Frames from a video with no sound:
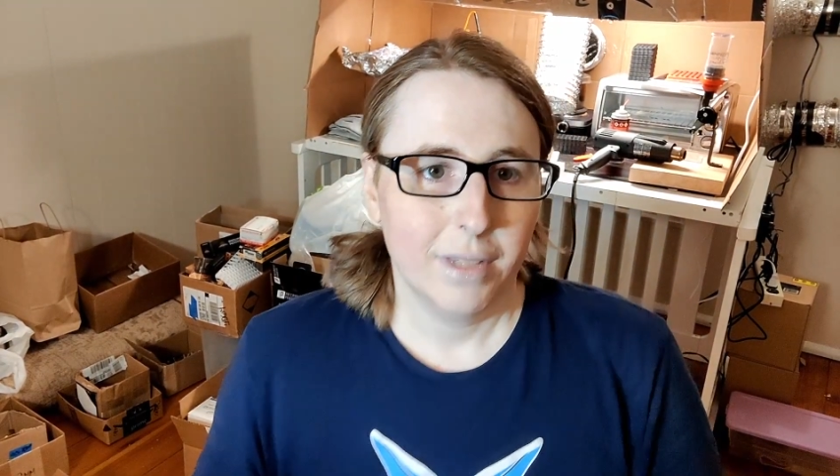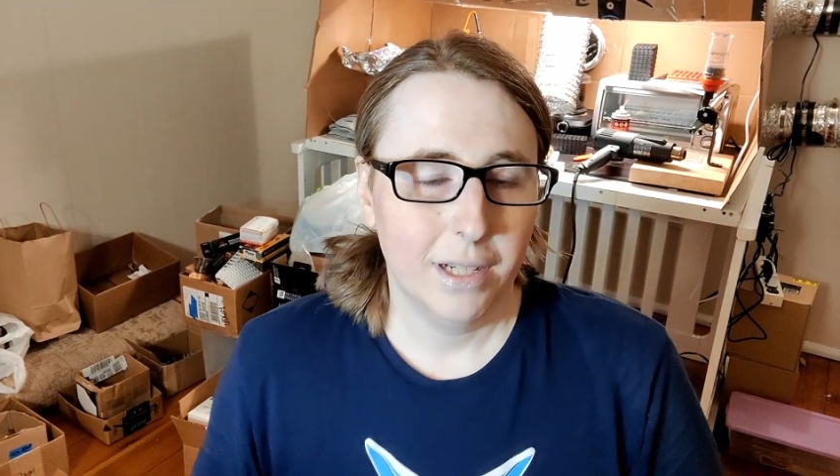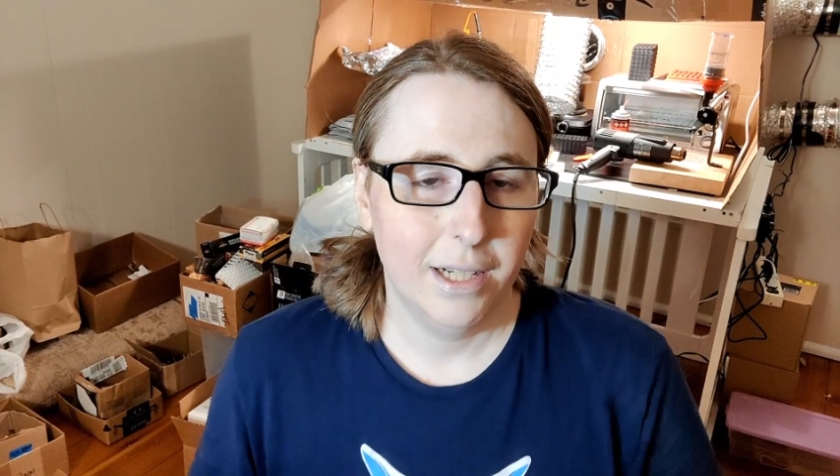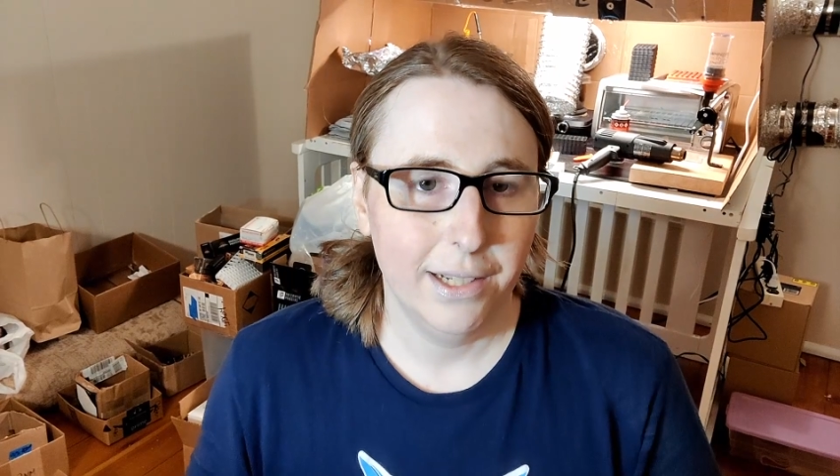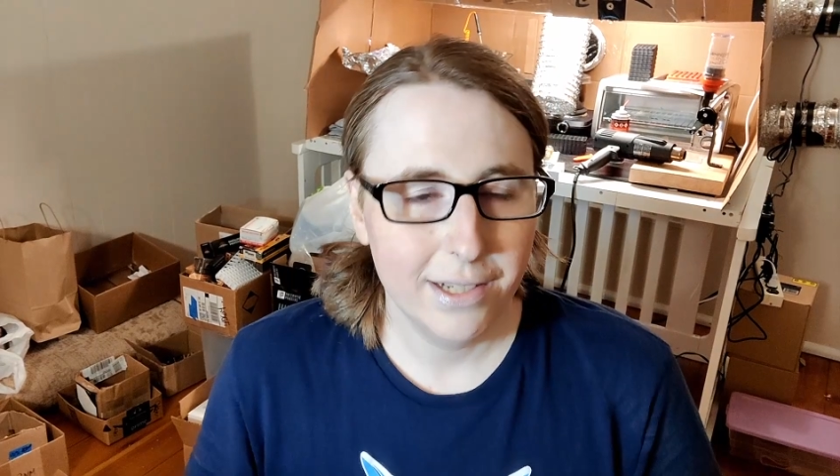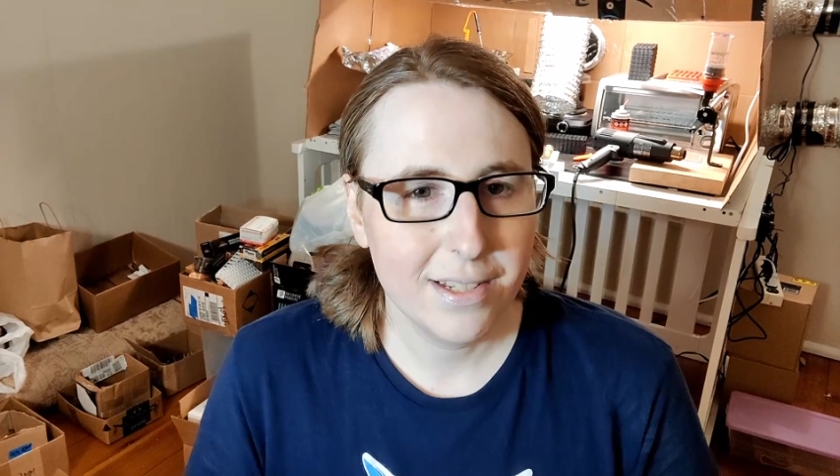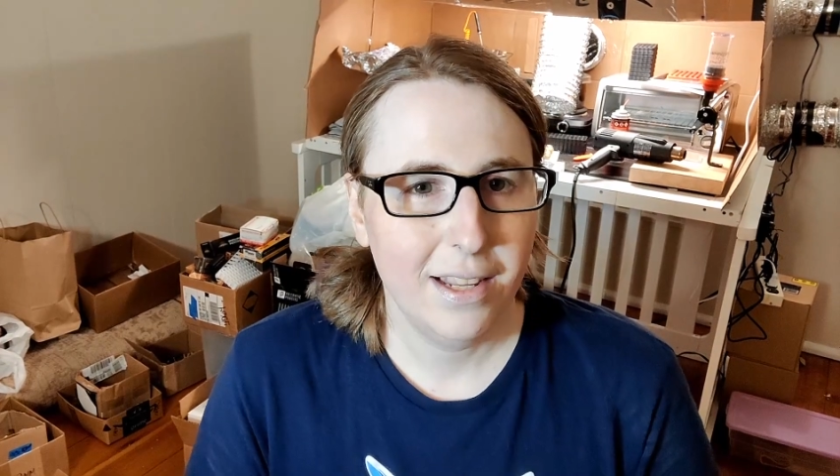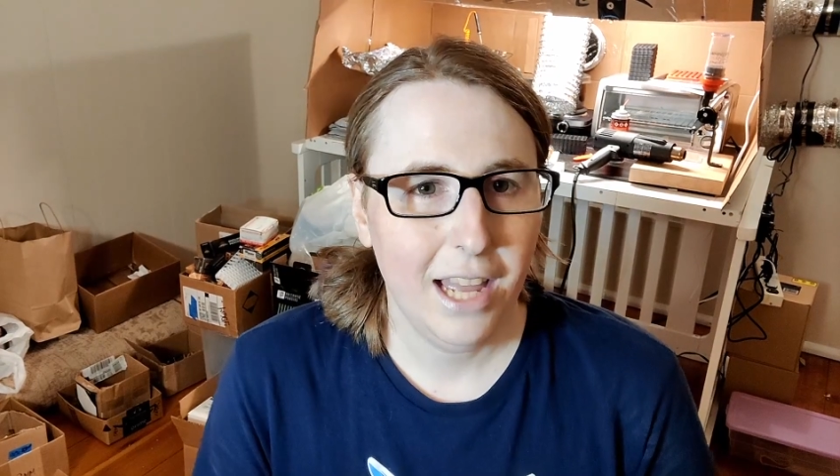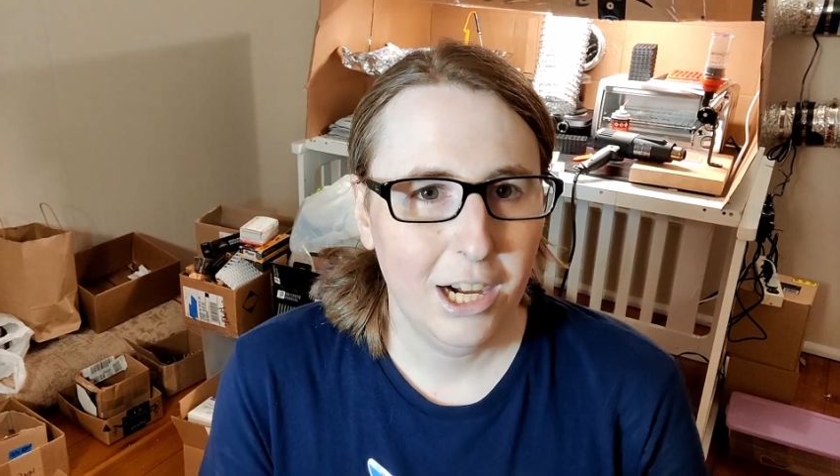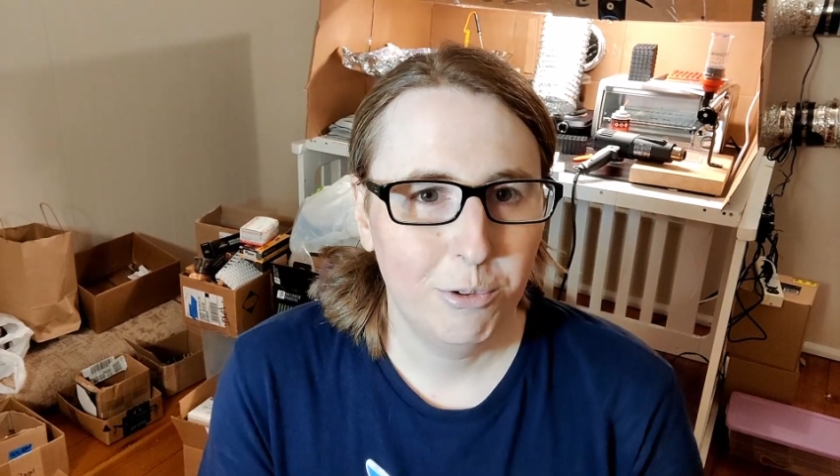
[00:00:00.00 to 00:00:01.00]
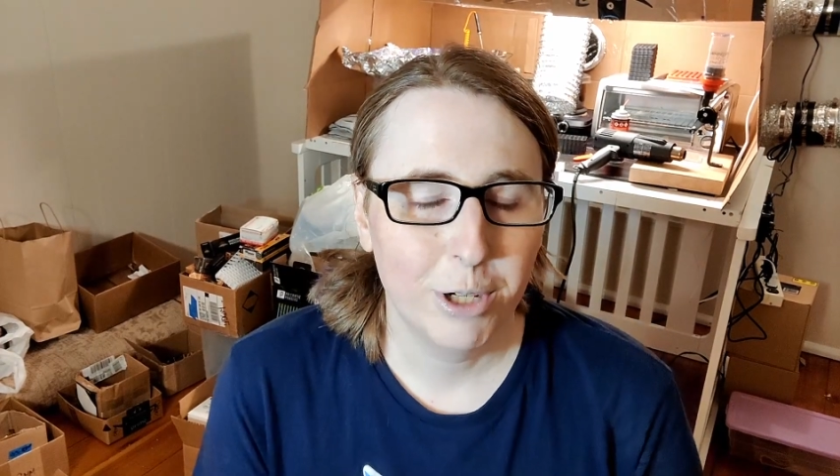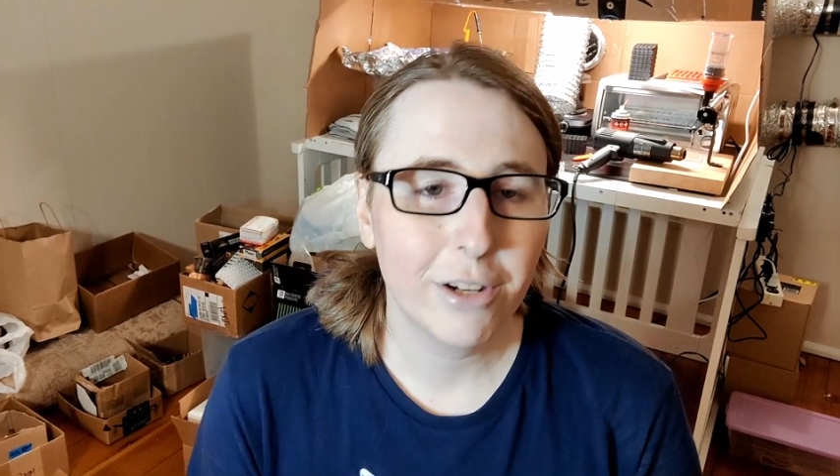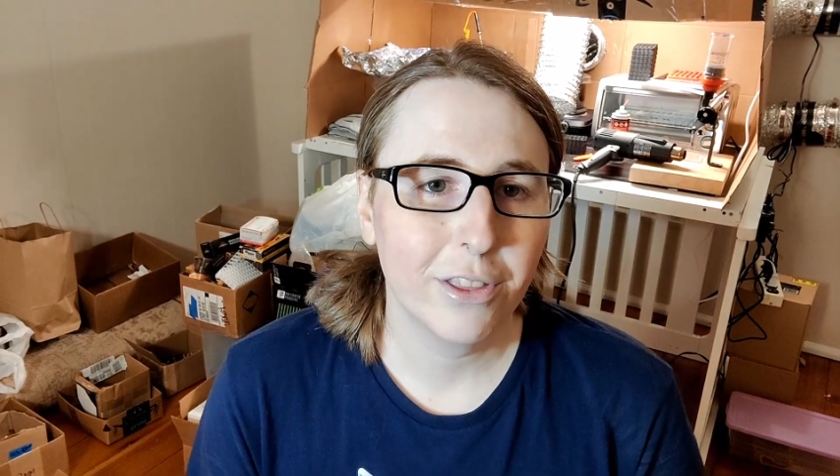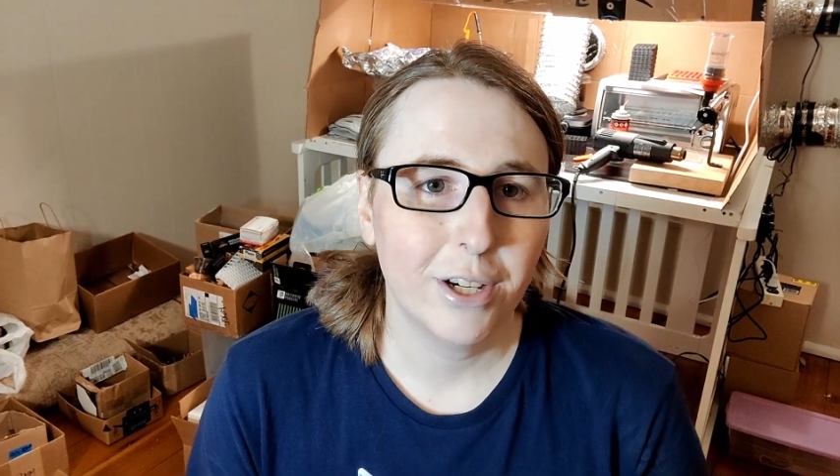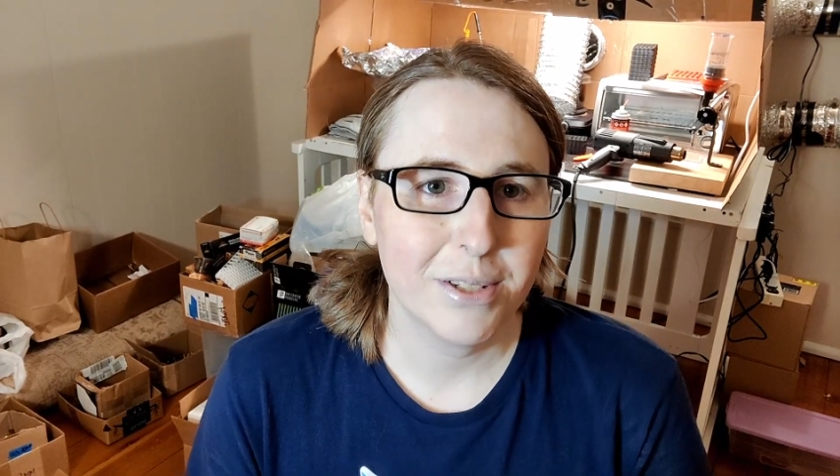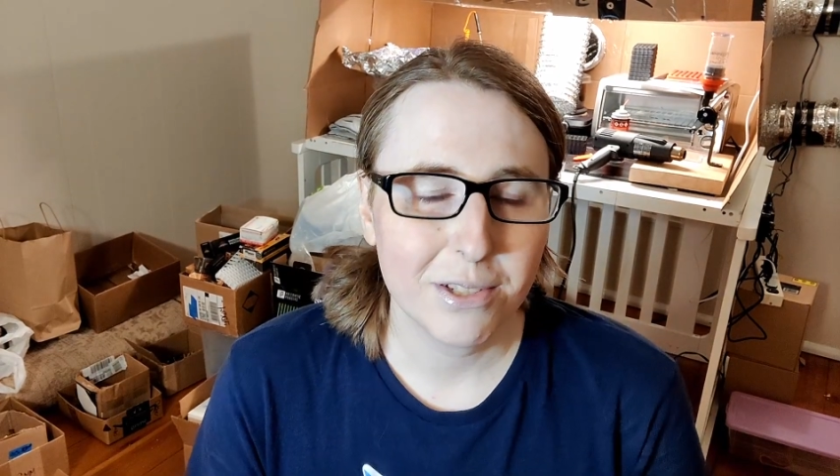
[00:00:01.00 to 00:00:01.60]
Uh, it is a lot of work though,